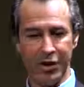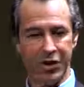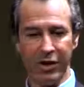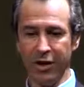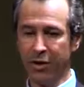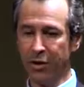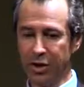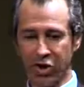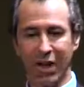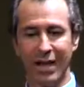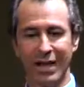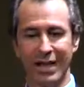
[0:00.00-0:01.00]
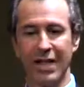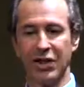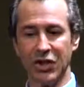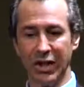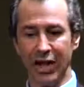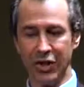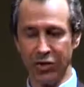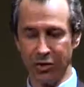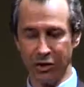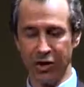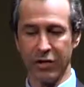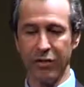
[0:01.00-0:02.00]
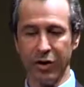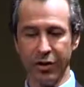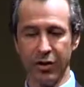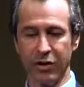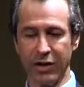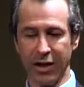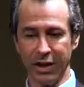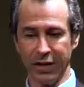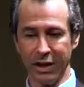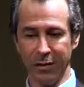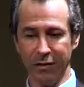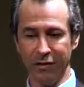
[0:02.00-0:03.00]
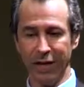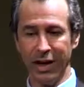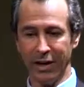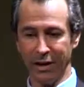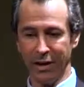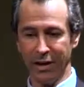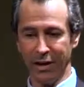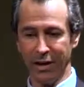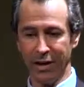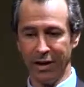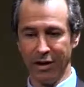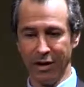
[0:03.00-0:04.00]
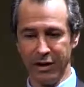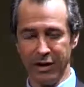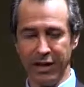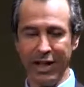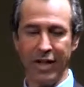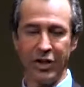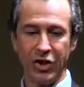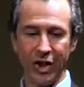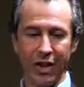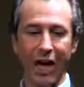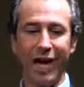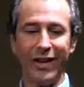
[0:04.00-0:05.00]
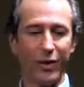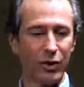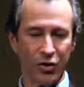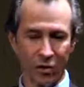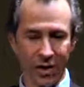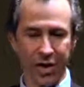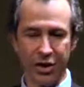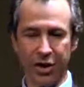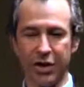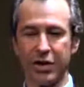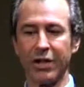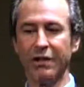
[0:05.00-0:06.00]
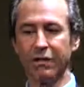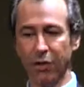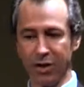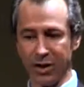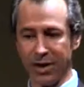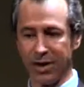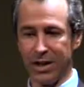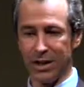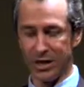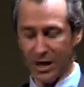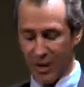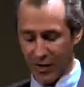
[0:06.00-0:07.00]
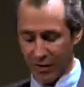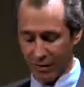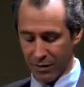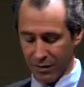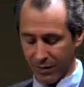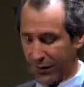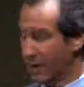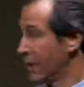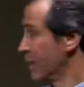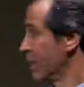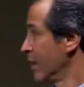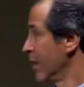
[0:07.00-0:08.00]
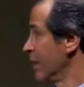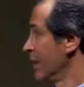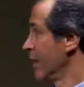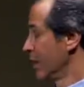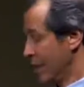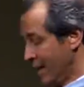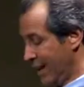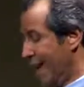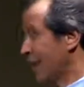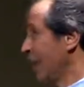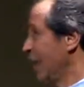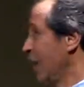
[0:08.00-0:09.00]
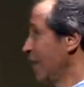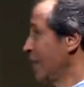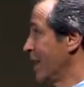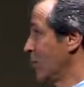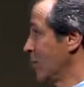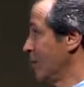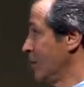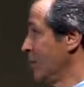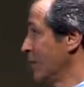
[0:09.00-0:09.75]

But you can do a shot of testosterone in a small dose to get the same effect because the DHEA in high dose really just converts to testosterone. And that can help get rid of